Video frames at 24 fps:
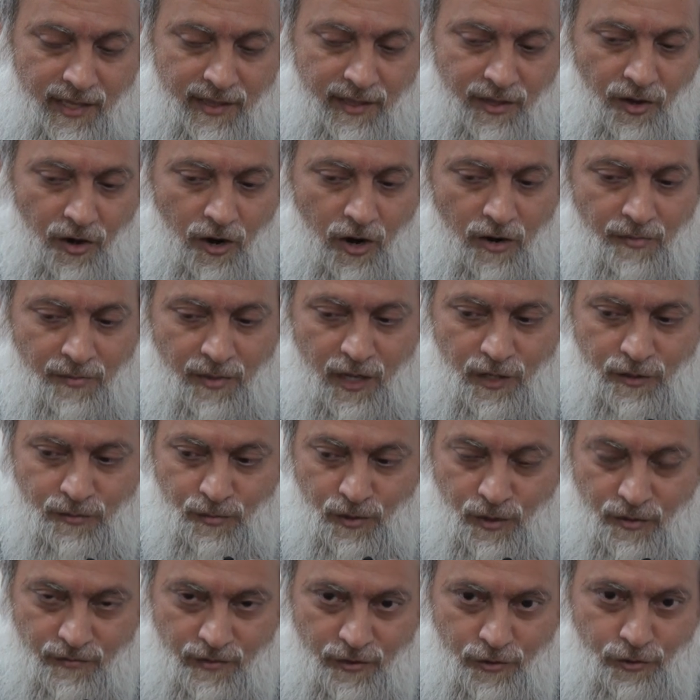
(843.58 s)
that the army is
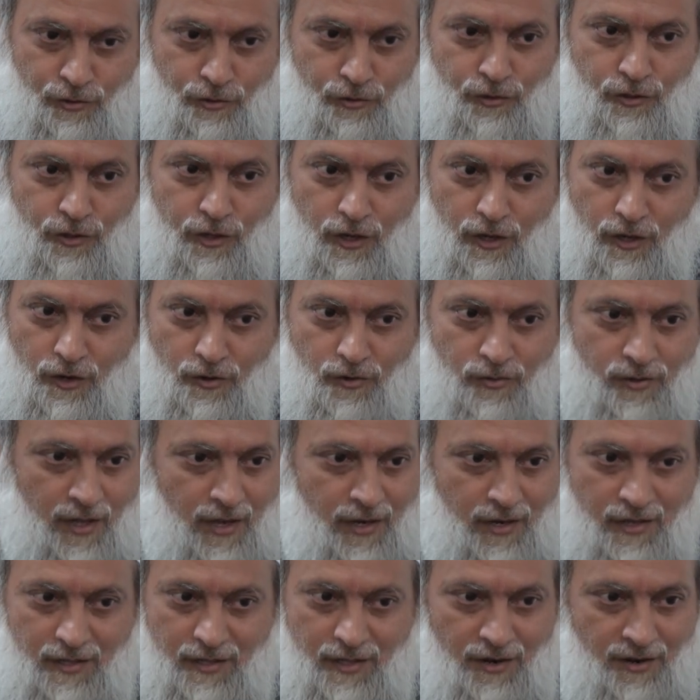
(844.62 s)
moving too slow,
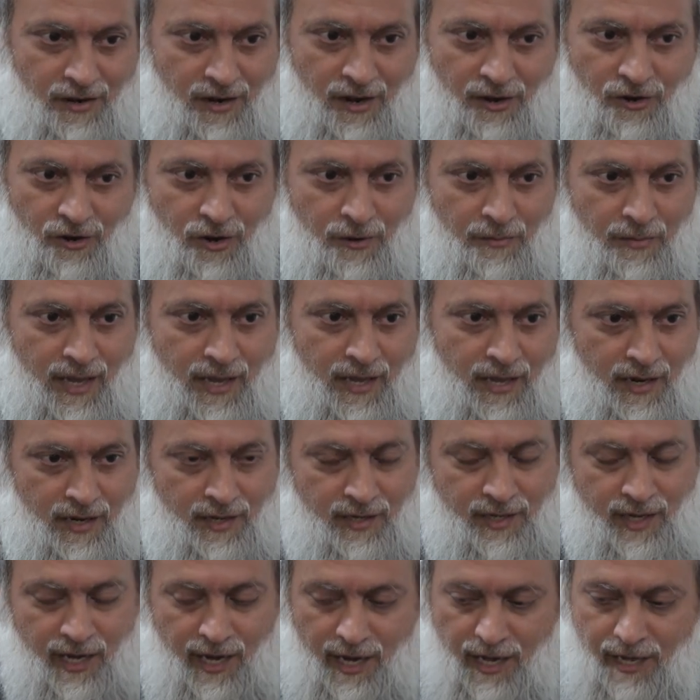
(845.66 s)
that they're not going to make it
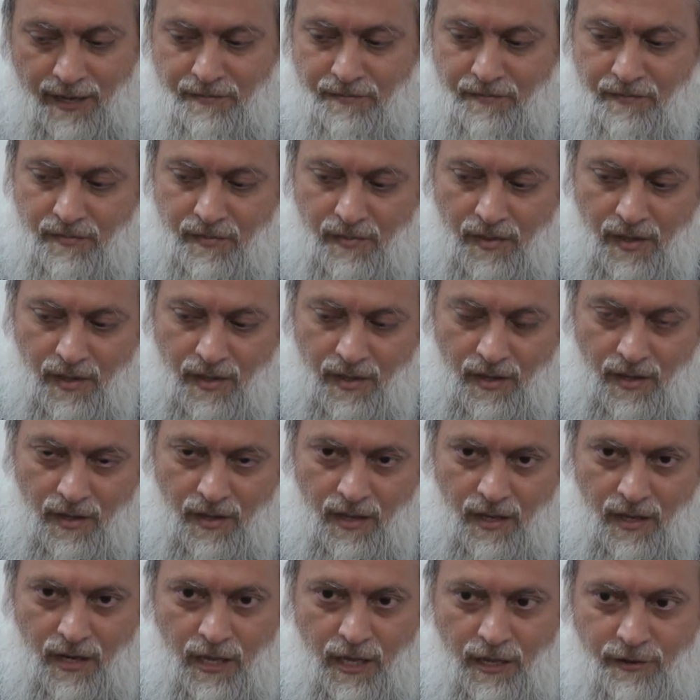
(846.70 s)
in time,
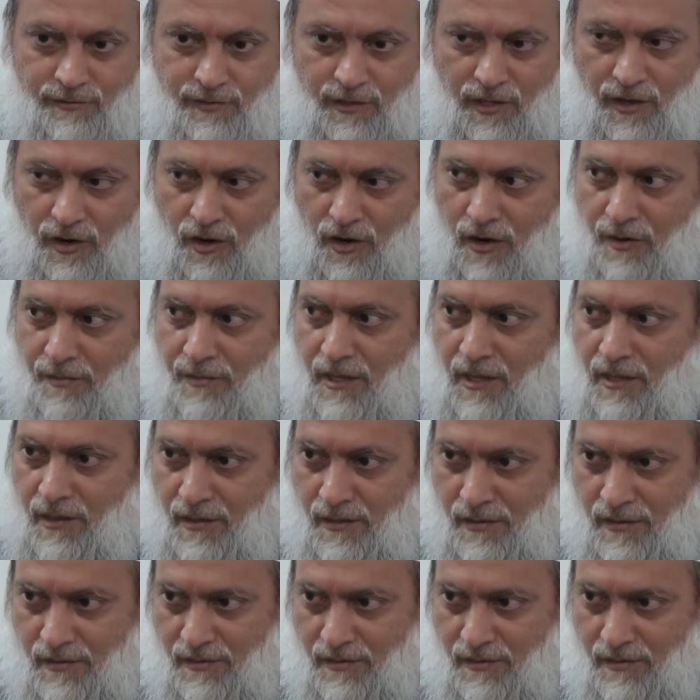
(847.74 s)
he leaves the army